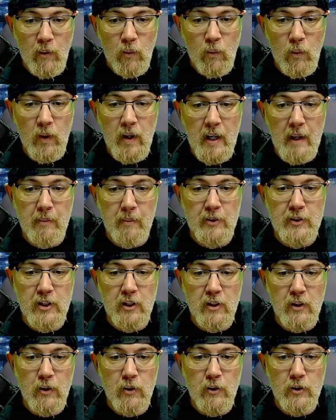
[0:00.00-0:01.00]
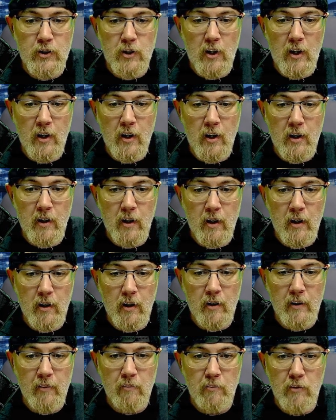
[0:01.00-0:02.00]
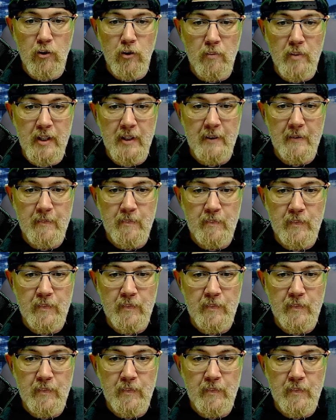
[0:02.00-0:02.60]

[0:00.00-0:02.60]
we're able to use our movement